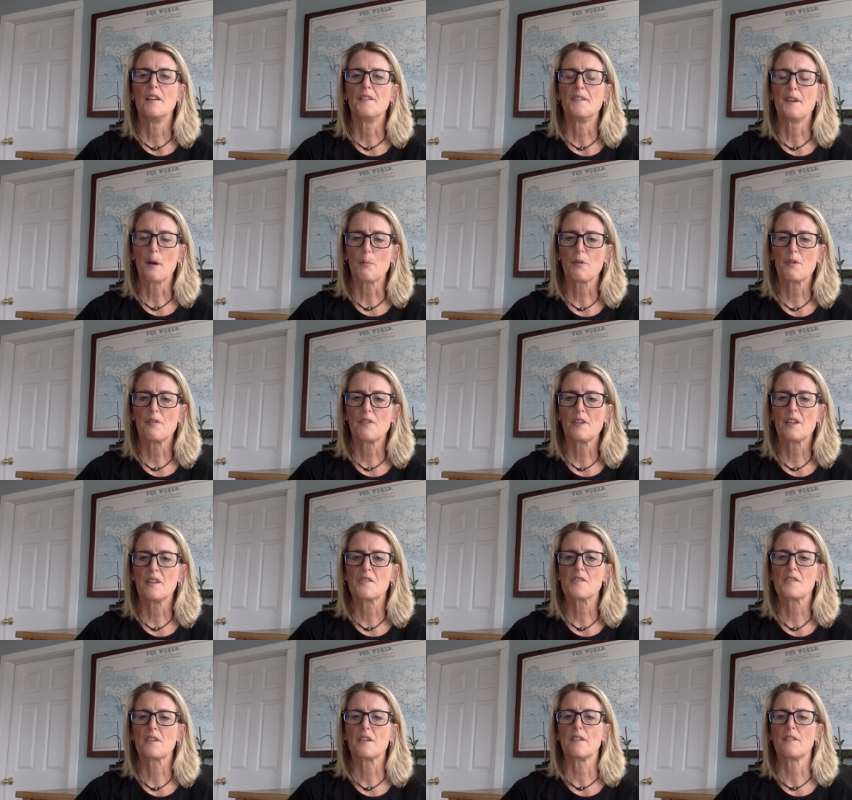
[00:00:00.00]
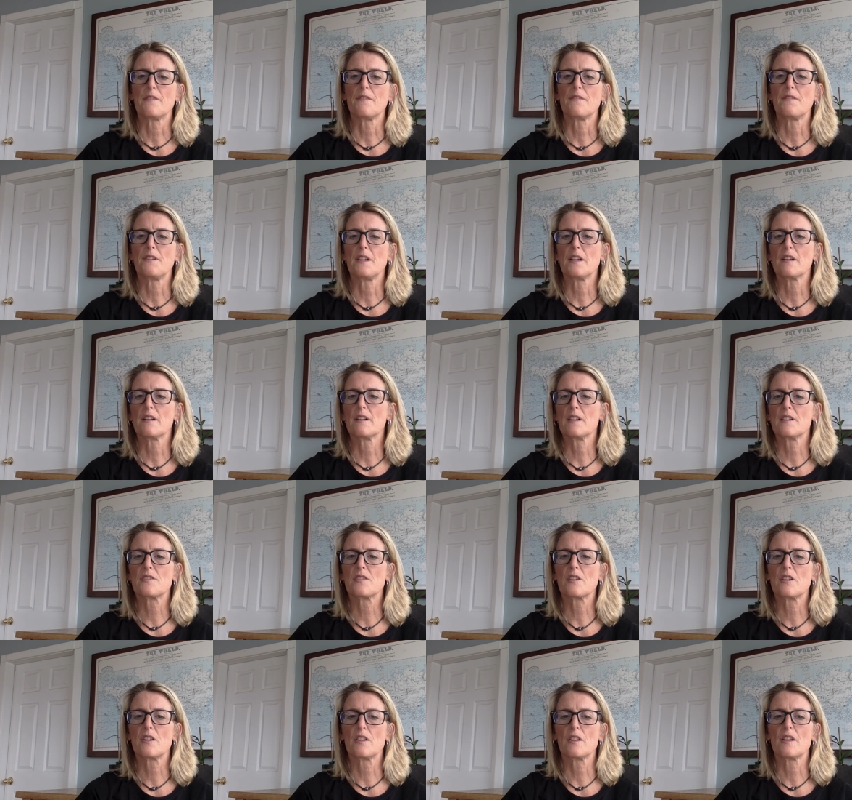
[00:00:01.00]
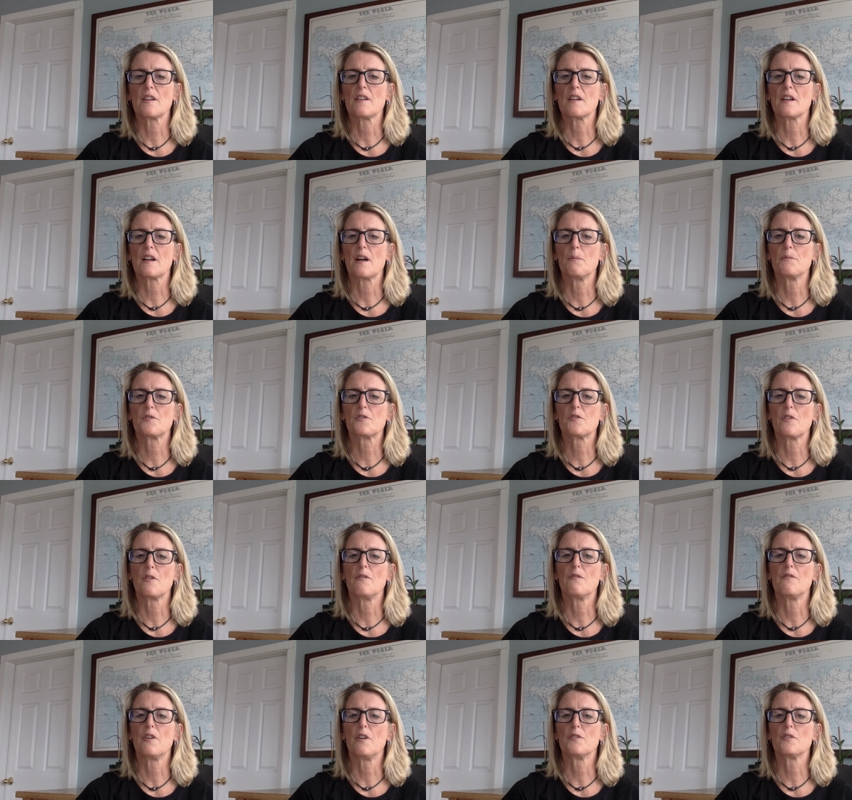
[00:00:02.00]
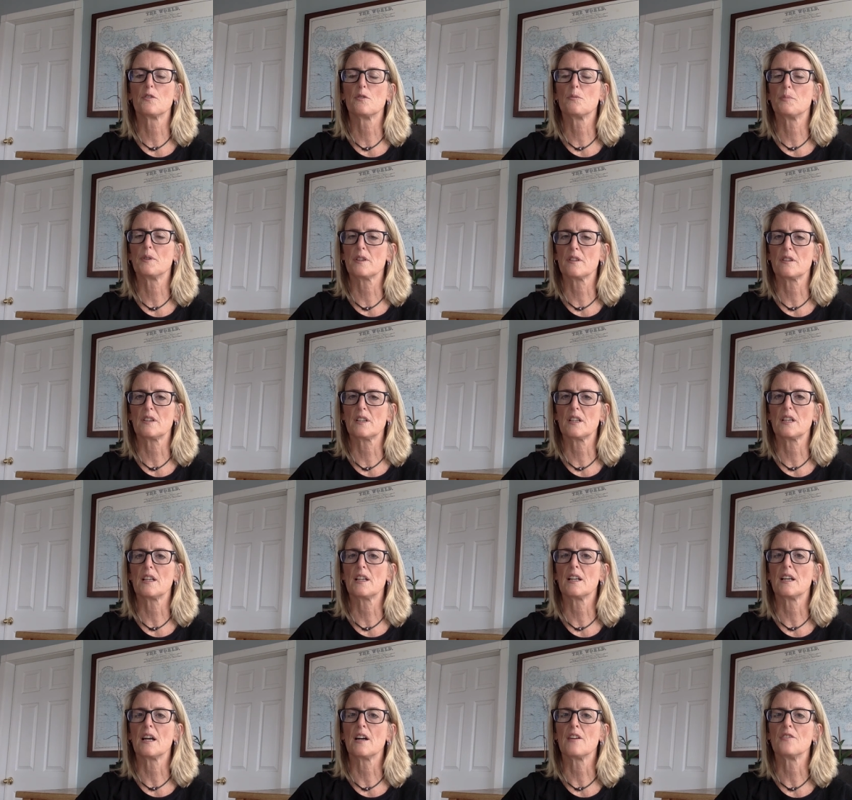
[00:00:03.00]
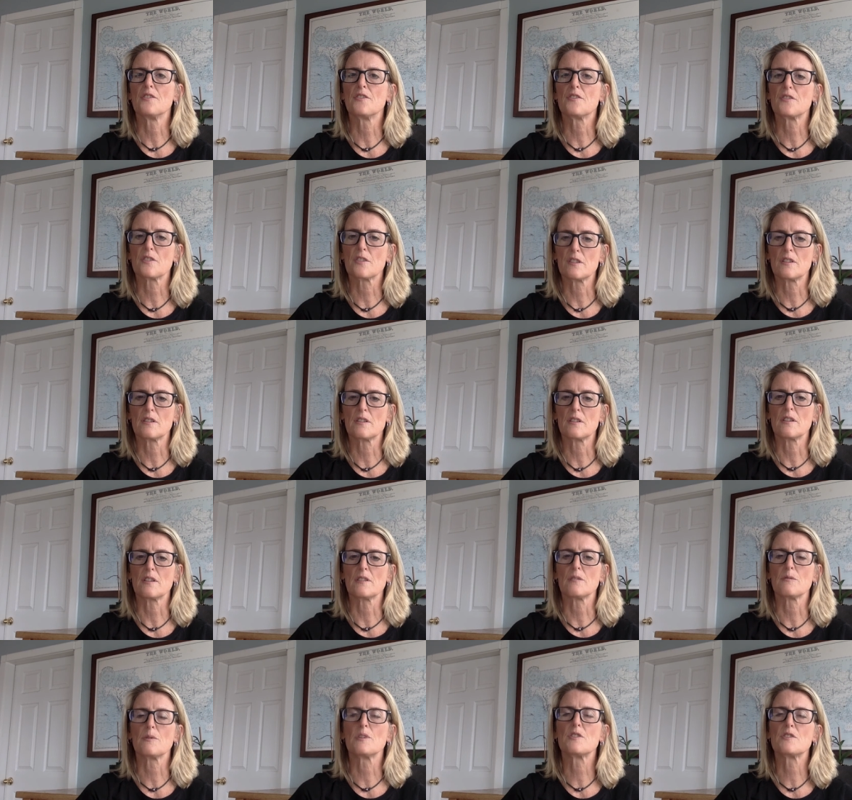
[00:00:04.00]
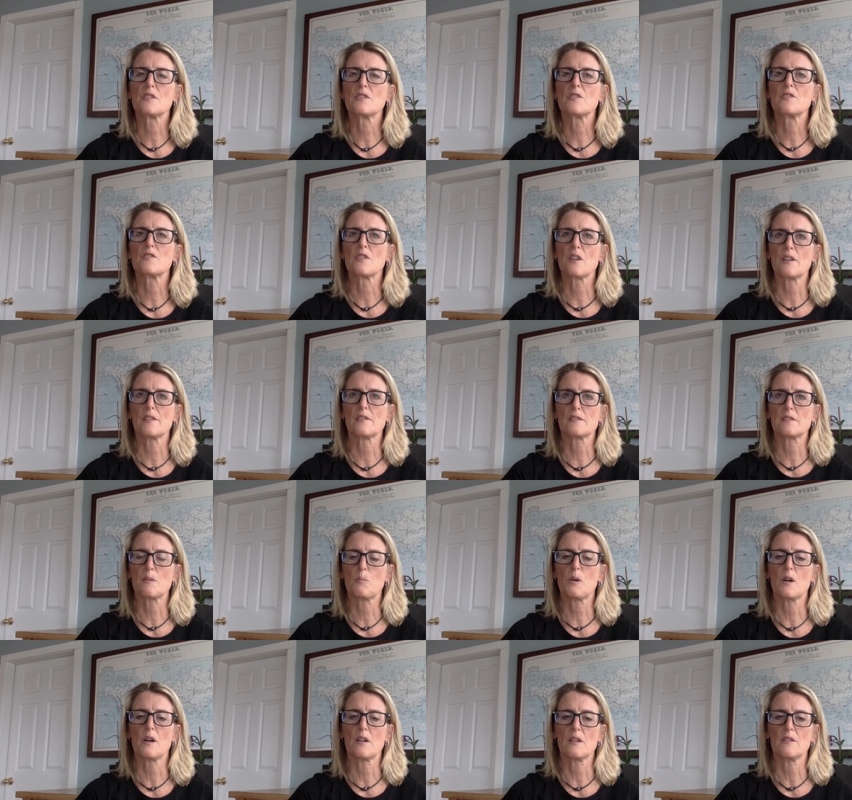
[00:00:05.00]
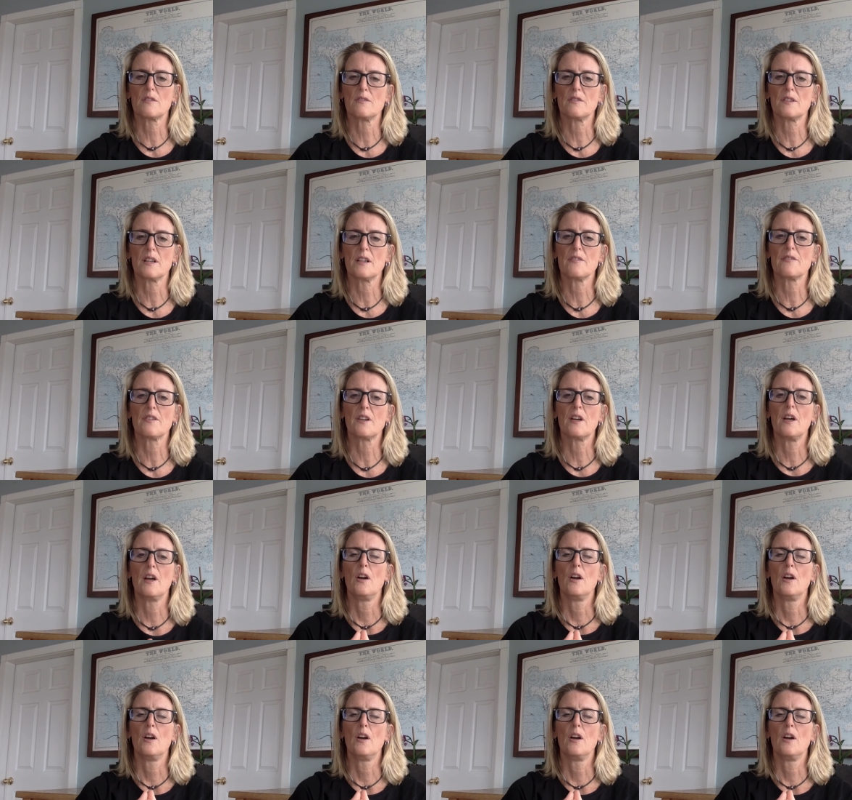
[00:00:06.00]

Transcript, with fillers: deprivation and fear and insecurity that comes from vulnerability and uncertainty, which is just a part of life.